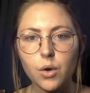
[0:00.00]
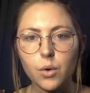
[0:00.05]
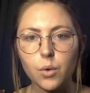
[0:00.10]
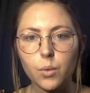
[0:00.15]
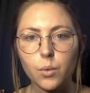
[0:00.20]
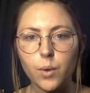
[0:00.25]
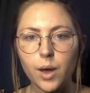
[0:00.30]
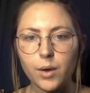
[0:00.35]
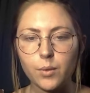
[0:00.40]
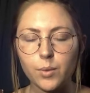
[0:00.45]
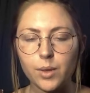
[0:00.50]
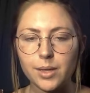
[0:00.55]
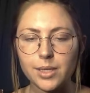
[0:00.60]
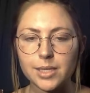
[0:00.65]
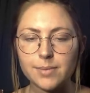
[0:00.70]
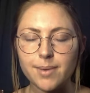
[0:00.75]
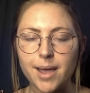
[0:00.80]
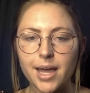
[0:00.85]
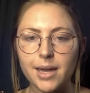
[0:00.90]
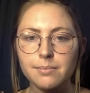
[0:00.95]
when we
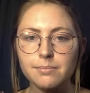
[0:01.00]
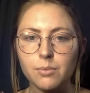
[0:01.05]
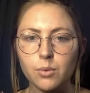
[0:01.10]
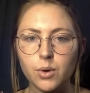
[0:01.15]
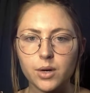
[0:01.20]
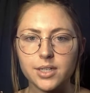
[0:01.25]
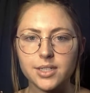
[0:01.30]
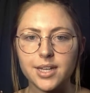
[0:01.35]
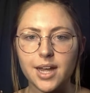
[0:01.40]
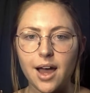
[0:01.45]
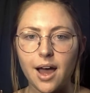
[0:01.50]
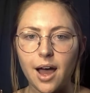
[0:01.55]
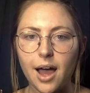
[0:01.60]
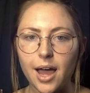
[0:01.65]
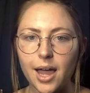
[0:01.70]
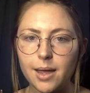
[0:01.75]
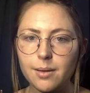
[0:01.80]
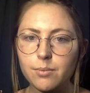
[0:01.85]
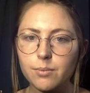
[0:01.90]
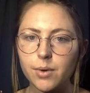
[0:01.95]
spend more
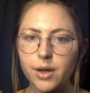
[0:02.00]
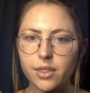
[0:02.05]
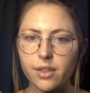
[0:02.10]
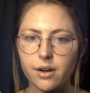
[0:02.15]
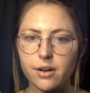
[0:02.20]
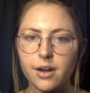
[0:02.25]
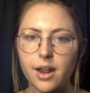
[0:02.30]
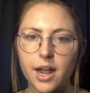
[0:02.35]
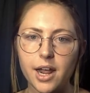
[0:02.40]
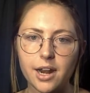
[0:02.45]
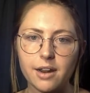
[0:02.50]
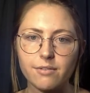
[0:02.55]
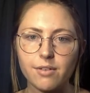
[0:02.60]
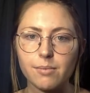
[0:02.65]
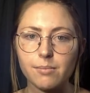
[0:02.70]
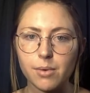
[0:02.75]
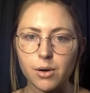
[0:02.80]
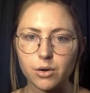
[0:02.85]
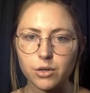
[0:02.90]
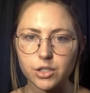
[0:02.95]
time with our negative
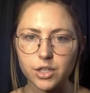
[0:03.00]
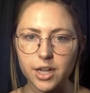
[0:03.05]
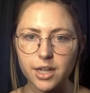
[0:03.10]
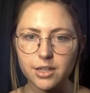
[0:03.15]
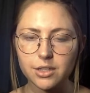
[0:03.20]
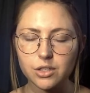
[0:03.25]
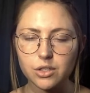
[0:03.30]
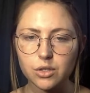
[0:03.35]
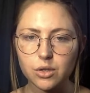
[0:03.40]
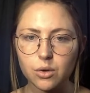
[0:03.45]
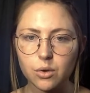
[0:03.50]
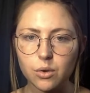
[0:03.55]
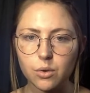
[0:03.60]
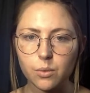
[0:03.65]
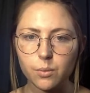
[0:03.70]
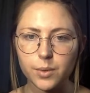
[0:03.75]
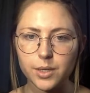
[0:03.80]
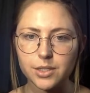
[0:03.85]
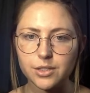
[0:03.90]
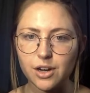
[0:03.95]
emotions,
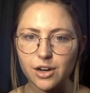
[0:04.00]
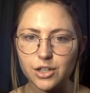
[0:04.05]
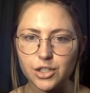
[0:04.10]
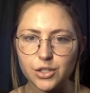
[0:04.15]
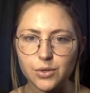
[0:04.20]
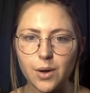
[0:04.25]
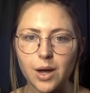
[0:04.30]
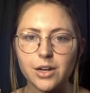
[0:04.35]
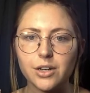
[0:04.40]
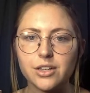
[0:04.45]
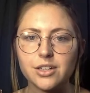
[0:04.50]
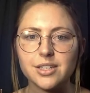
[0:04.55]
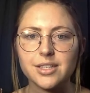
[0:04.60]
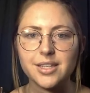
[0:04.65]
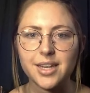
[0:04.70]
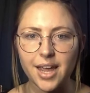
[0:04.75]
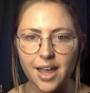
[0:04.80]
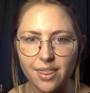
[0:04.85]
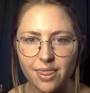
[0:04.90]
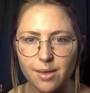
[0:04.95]
we start to
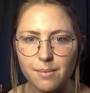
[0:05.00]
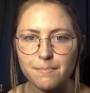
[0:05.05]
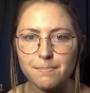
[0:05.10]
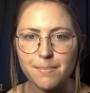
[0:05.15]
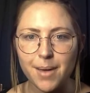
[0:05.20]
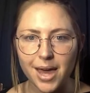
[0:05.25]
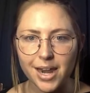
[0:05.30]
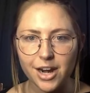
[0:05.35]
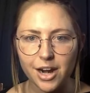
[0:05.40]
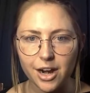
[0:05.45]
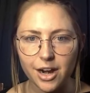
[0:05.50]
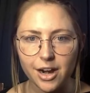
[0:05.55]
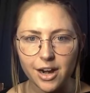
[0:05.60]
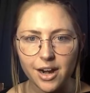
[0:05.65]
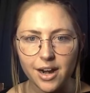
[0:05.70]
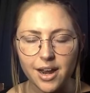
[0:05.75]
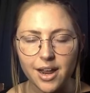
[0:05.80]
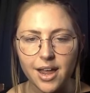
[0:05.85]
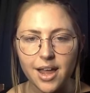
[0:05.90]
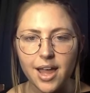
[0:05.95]
understand them better.
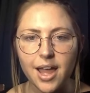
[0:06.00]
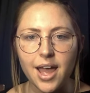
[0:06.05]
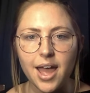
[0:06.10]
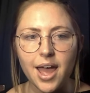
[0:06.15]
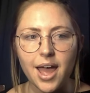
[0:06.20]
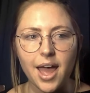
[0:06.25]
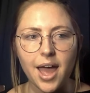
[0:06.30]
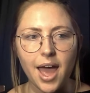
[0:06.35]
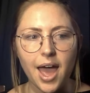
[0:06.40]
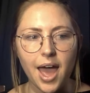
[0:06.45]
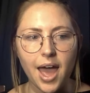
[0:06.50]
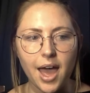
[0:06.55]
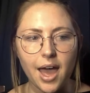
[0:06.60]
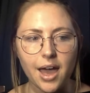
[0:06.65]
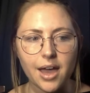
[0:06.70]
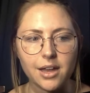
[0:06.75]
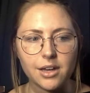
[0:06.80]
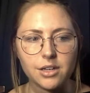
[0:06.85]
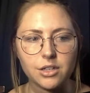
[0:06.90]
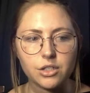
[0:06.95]

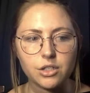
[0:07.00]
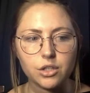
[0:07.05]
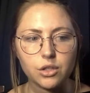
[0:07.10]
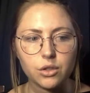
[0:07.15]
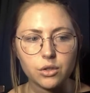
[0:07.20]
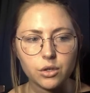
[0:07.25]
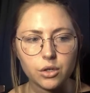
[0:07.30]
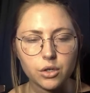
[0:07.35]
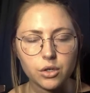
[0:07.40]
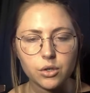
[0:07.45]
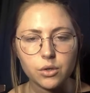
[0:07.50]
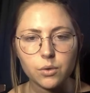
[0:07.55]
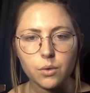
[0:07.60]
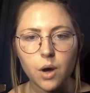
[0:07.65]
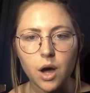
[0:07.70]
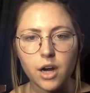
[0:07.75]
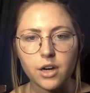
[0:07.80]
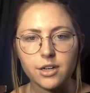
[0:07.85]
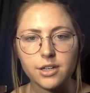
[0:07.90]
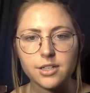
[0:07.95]
And through
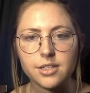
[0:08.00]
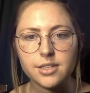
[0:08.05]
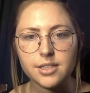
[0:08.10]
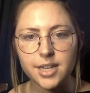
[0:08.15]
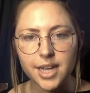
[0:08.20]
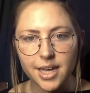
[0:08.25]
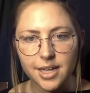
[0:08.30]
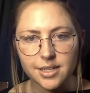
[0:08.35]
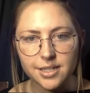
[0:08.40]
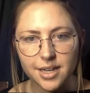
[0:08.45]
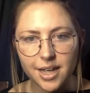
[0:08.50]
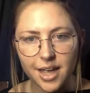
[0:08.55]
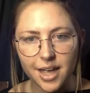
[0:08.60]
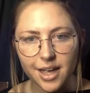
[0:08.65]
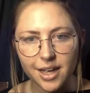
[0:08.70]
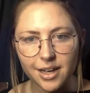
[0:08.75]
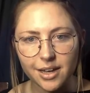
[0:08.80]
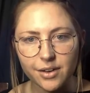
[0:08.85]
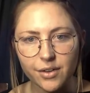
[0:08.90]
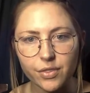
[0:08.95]

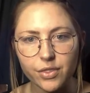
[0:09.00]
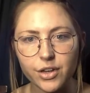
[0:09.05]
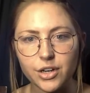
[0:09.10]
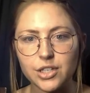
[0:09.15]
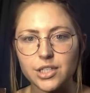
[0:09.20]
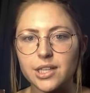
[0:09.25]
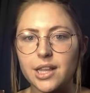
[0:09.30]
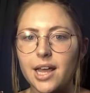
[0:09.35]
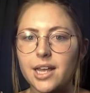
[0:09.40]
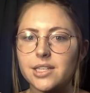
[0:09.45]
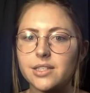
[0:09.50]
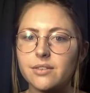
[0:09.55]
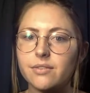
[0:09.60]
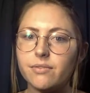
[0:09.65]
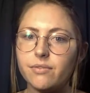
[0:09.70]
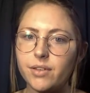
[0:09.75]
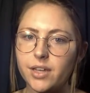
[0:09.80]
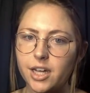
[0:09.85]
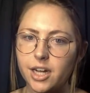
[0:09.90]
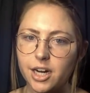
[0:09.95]
understanding, there's less
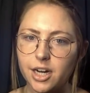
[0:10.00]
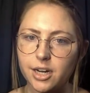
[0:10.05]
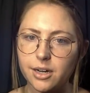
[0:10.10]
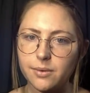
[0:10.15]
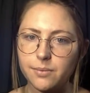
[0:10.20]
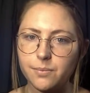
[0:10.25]
fear.